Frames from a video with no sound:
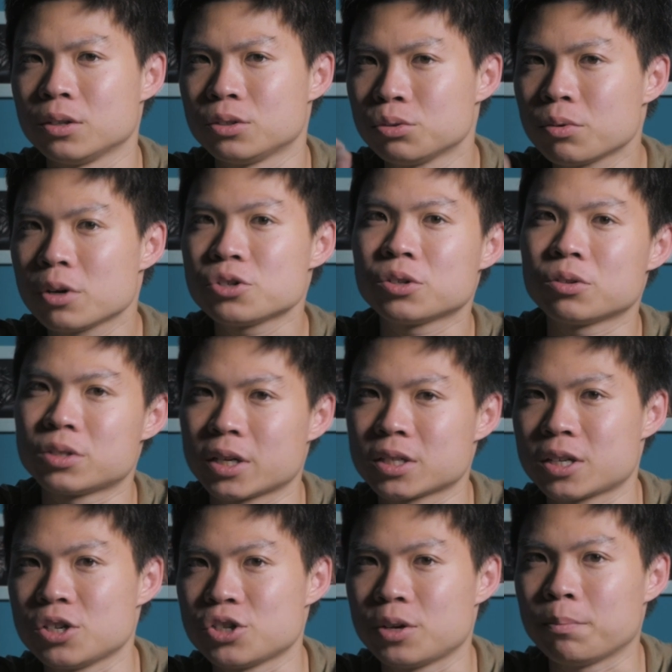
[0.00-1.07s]
200 to
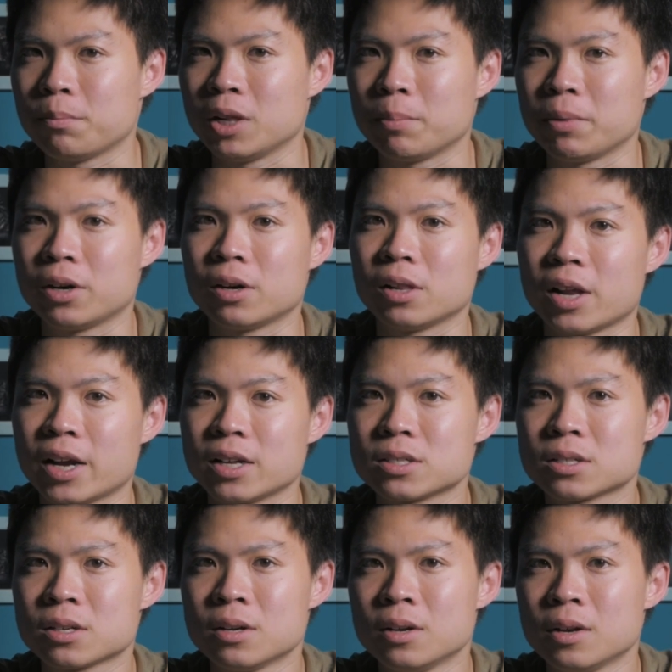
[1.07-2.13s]
600mm
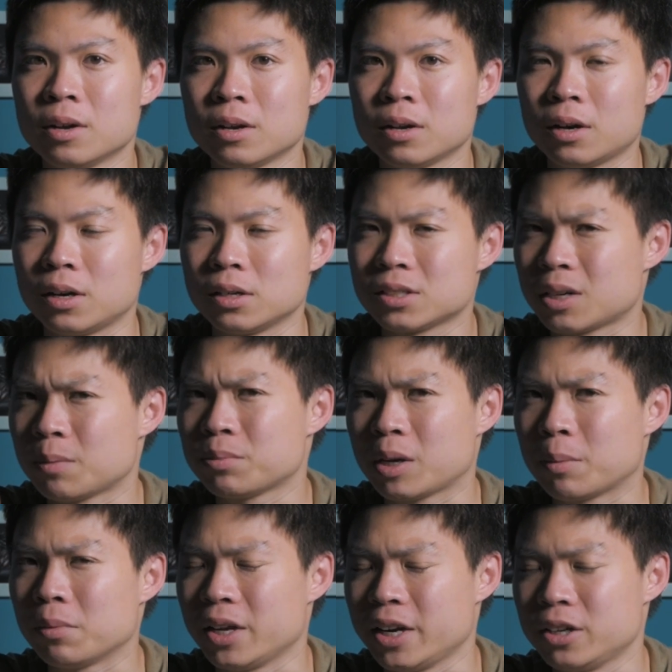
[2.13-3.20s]
lens
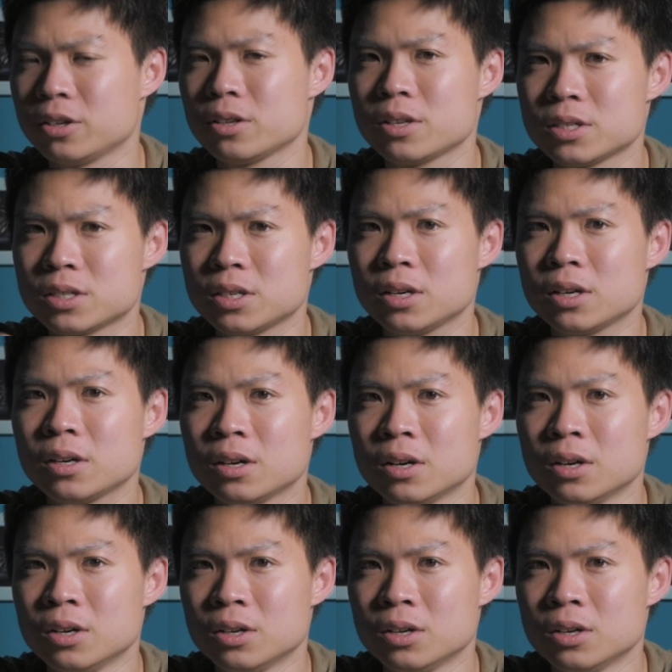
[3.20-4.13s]
sometime later this year.